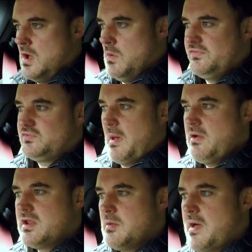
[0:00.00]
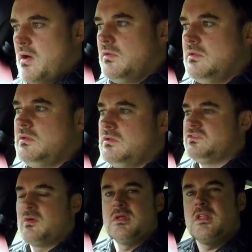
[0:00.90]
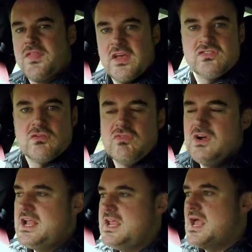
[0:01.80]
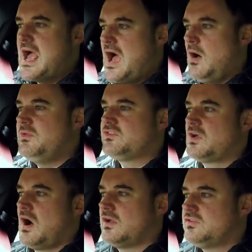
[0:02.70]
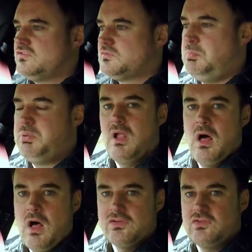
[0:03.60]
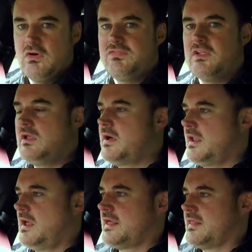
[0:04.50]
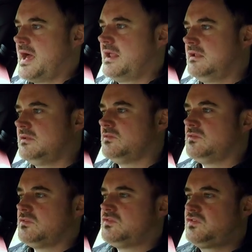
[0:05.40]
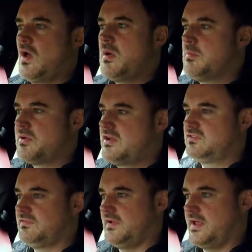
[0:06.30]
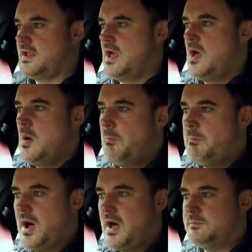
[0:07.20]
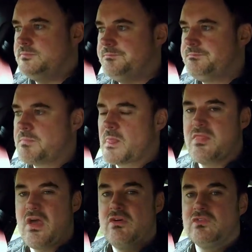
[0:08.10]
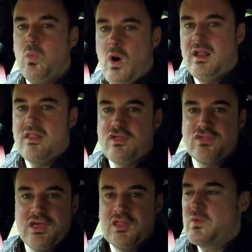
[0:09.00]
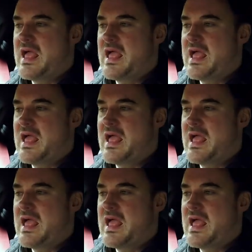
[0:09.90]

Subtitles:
we've spoken about some of the things that really help this car to just blast off the line like that so impressively, but there is one other thing that we